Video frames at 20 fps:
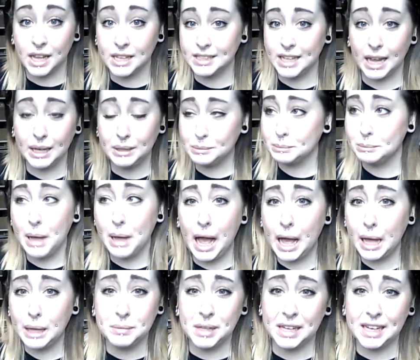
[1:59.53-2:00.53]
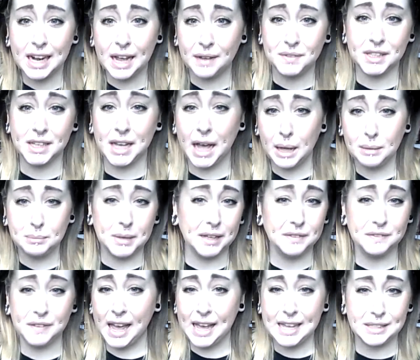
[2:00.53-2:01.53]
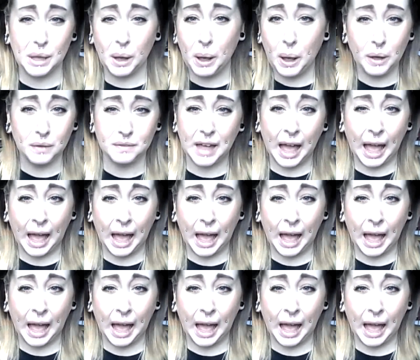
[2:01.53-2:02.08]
I was like, Mom, they're gonna have to cut my face off.